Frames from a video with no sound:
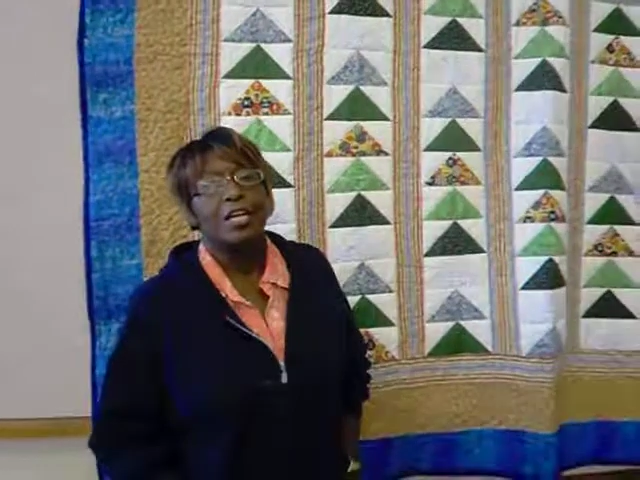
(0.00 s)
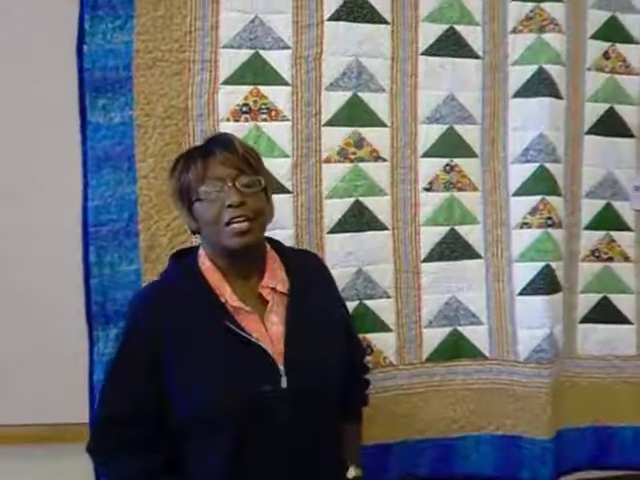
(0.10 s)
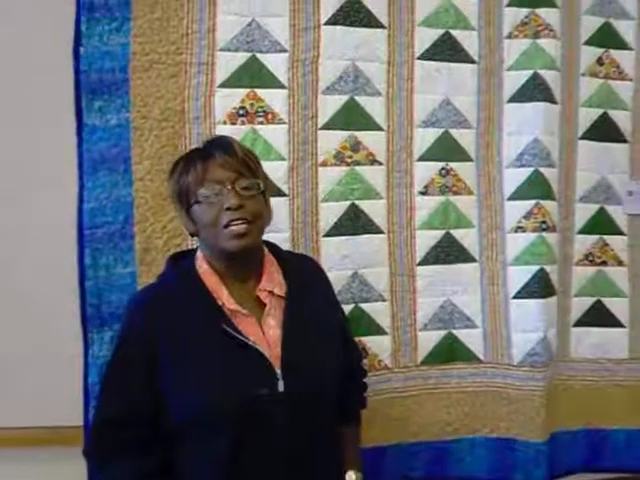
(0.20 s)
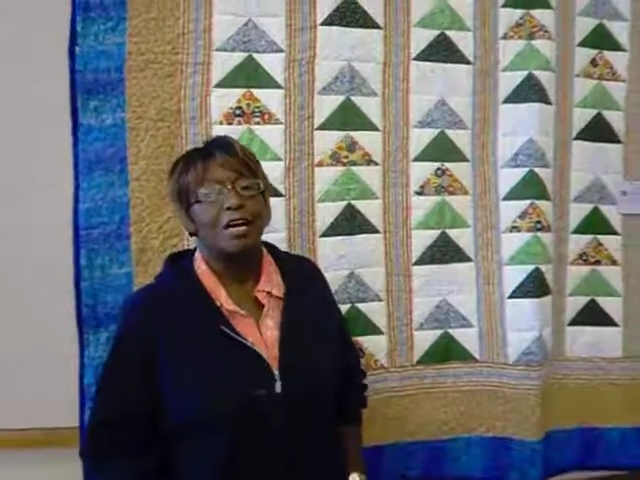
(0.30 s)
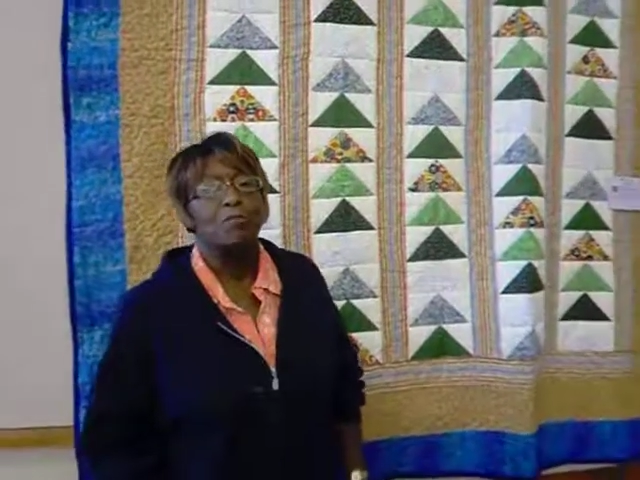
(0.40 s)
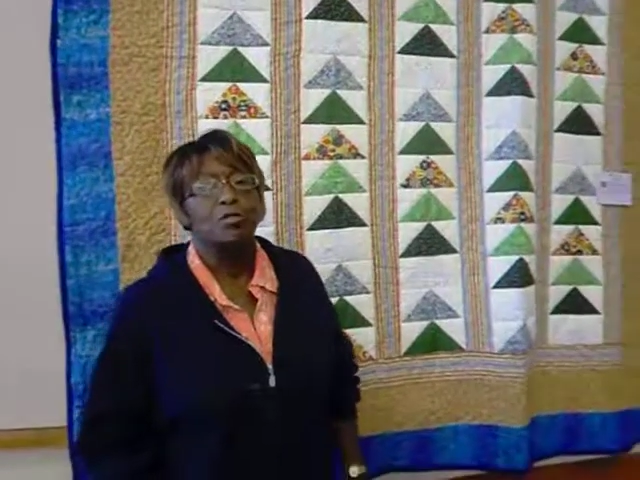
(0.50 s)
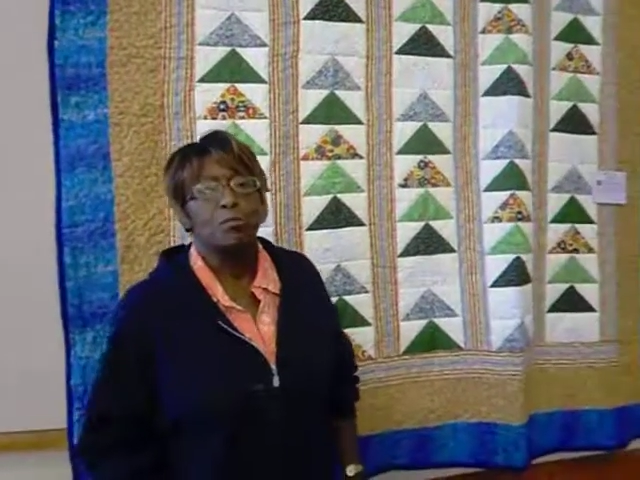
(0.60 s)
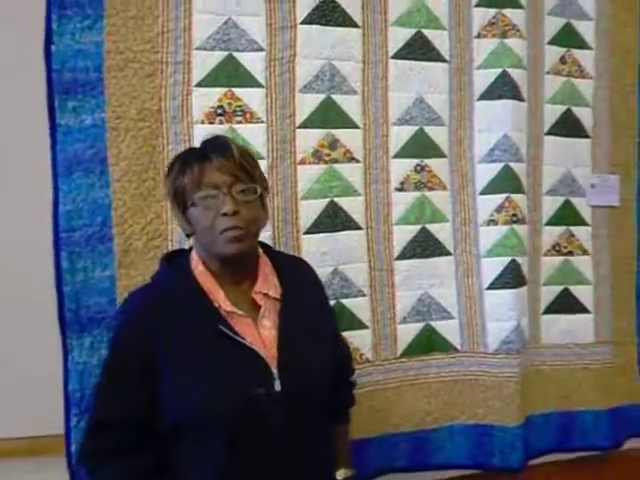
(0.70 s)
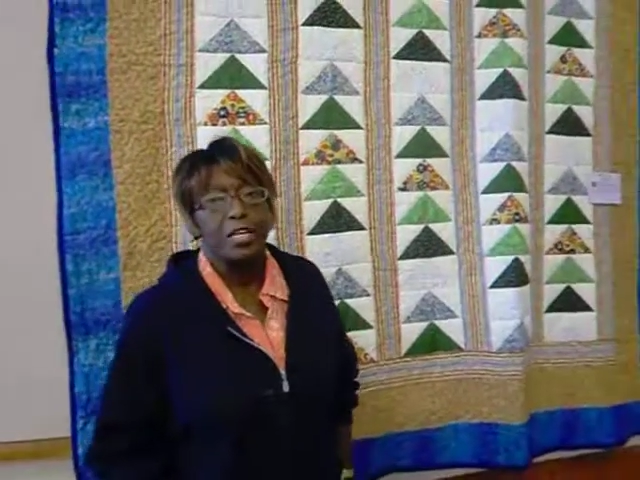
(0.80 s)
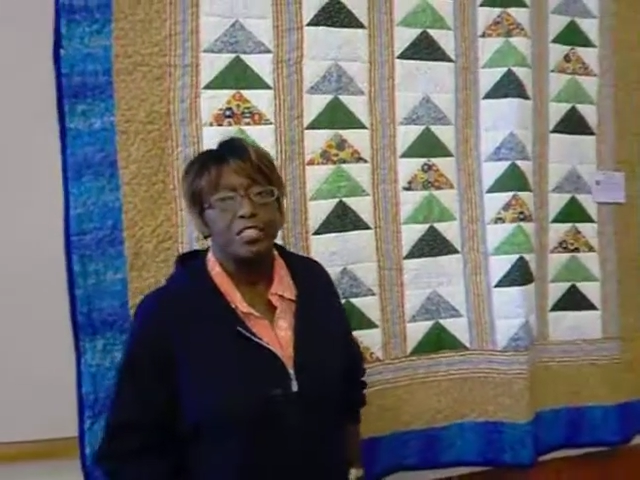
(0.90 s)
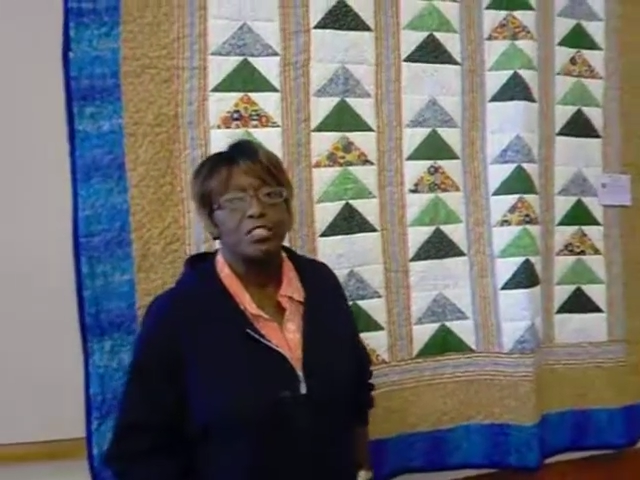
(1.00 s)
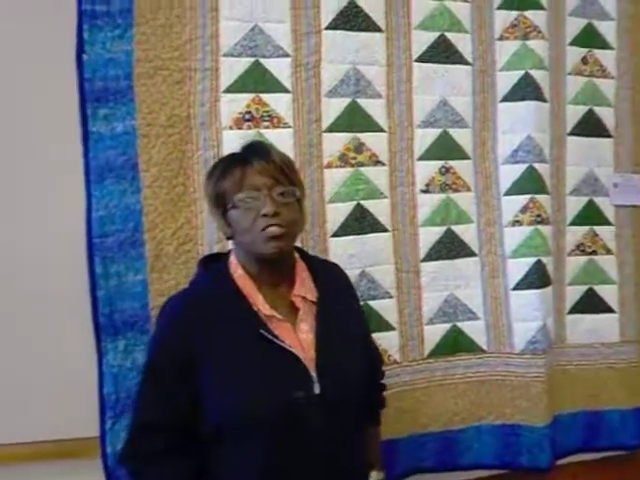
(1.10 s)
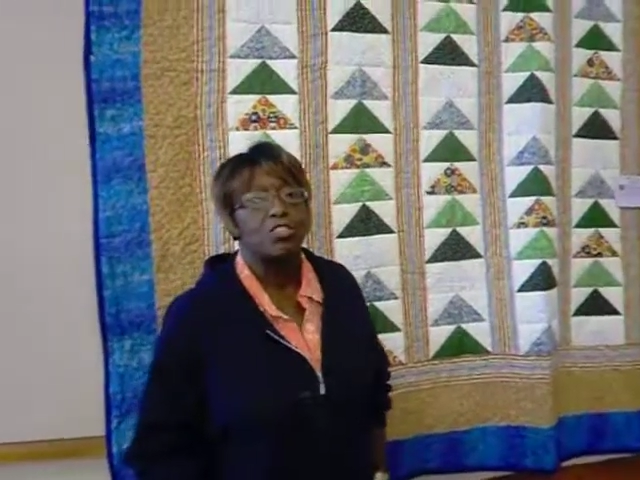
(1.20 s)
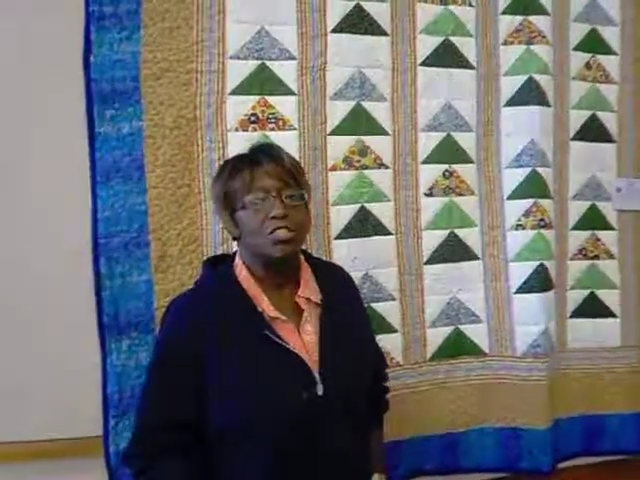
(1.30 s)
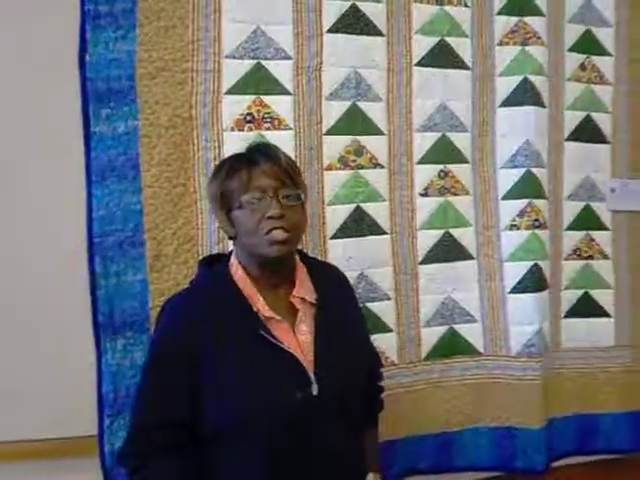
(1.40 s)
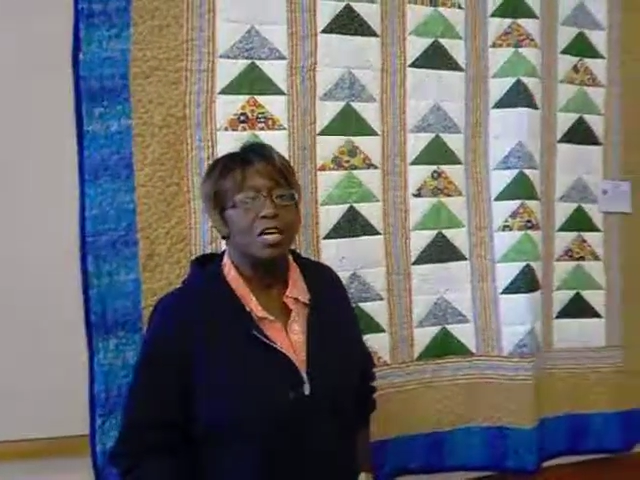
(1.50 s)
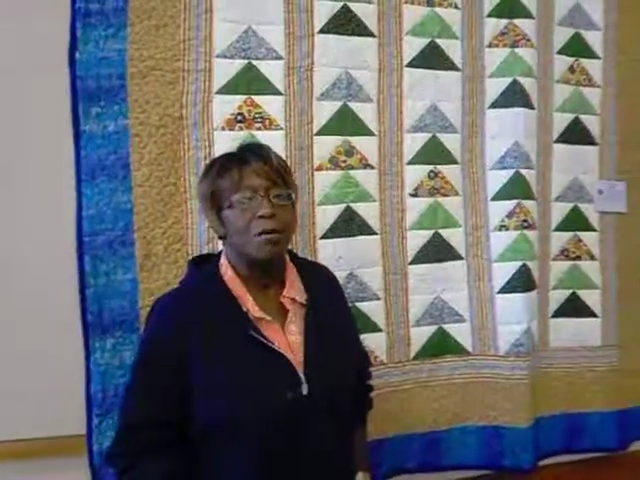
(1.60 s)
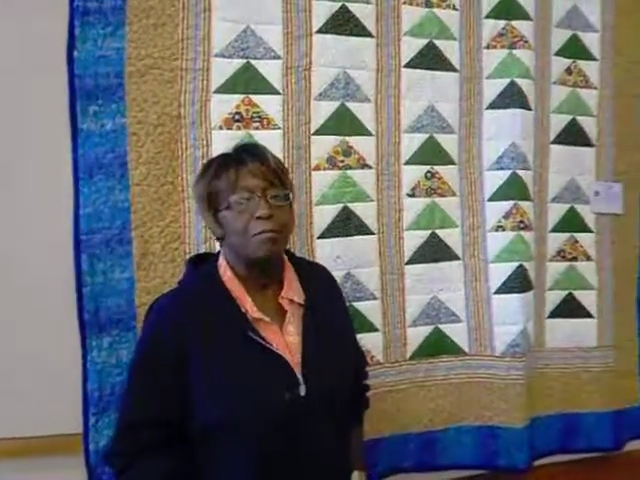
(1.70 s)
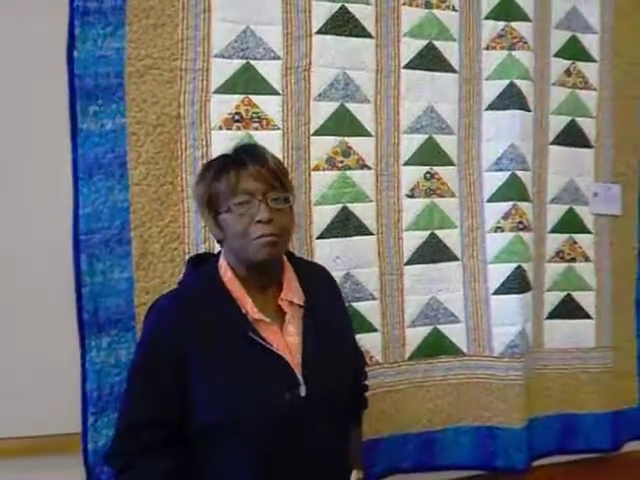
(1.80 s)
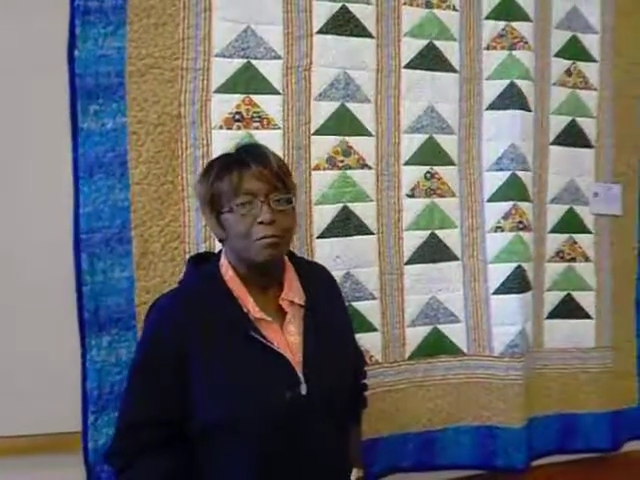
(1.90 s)
and I was blessed to just
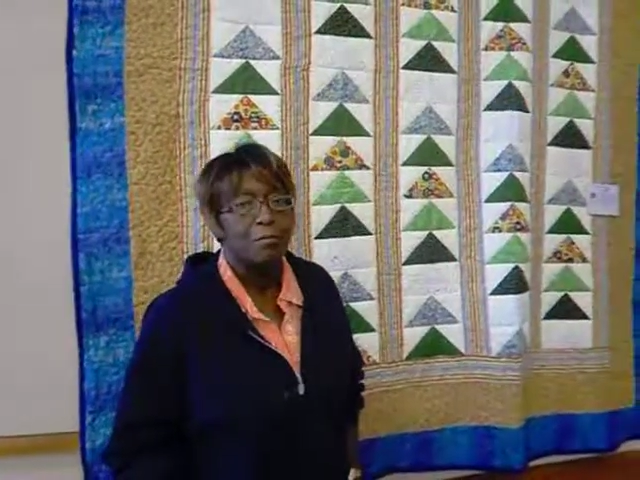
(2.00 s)
come